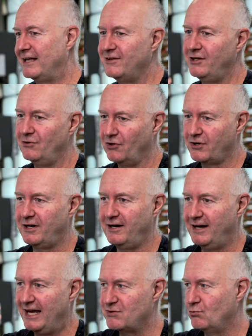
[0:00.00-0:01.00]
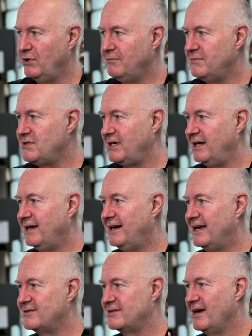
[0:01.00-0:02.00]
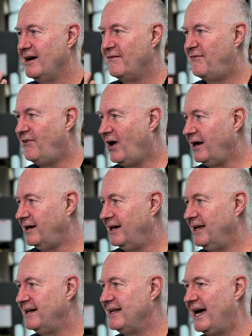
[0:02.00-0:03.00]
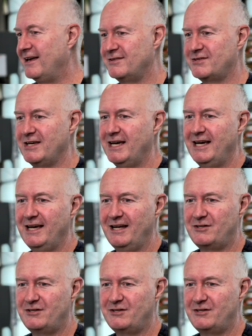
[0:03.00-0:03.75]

you look at it. It has whimsy. It has fun. It's